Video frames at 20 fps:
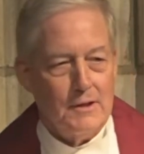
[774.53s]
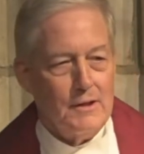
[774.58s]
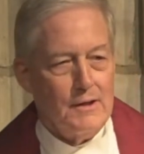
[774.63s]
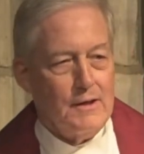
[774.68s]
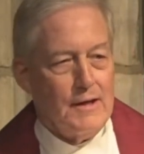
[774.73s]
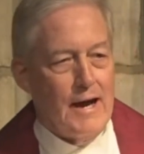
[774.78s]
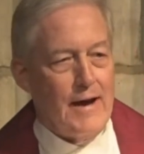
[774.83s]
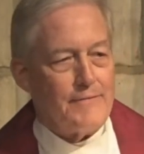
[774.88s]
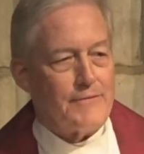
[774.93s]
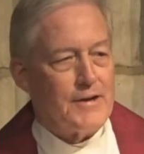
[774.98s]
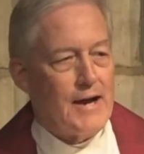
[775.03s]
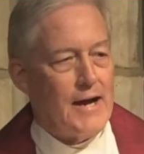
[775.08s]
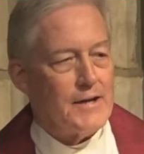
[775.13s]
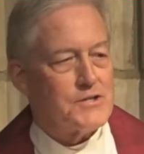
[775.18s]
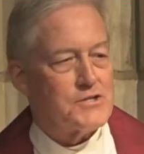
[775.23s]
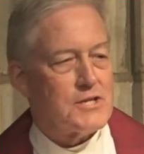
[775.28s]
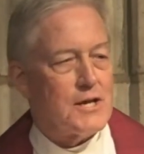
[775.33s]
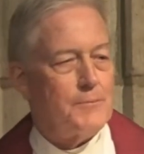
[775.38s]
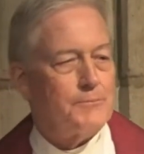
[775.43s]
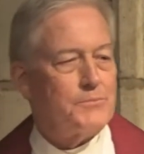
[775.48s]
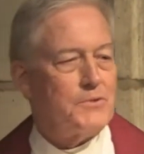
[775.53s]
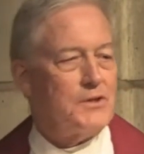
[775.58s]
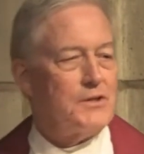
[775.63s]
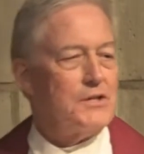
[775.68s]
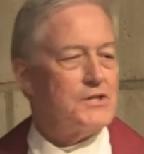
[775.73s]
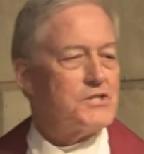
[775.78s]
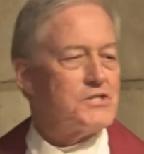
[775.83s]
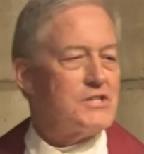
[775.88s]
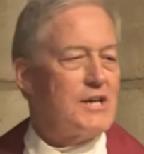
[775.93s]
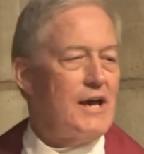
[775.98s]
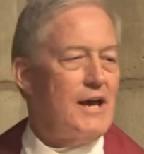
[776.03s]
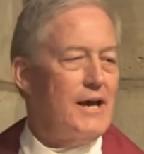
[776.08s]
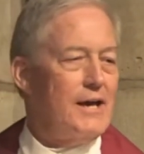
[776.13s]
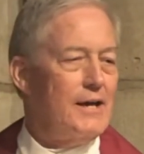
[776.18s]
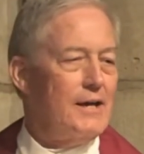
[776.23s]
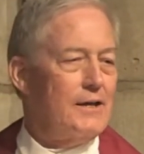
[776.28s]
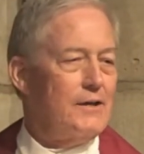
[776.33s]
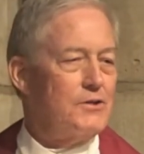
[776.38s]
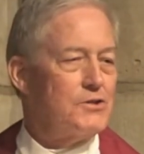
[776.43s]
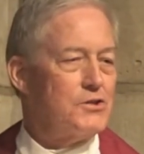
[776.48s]
I've got something to
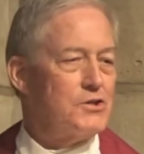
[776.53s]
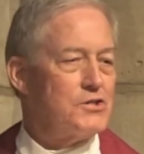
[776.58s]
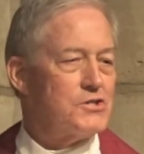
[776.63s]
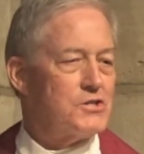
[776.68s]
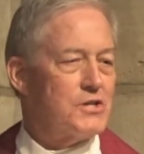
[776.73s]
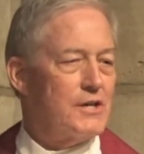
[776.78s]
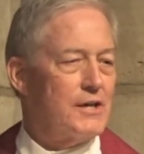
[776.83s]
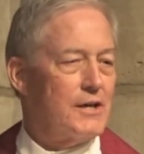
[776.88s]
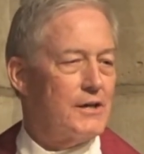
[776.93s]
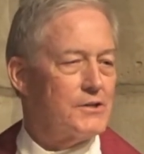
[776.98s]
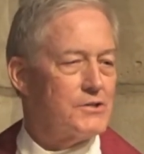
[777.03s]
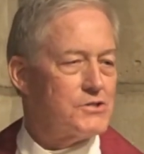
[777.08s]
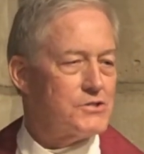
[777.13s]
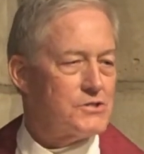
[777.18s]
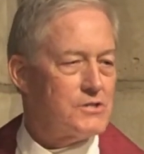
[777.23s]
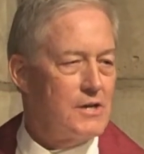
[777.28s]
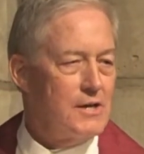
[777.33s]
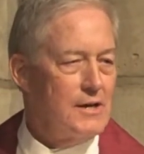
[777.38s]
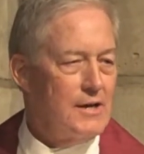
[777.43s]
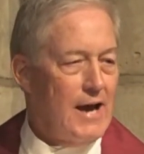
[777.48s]
say, she sings.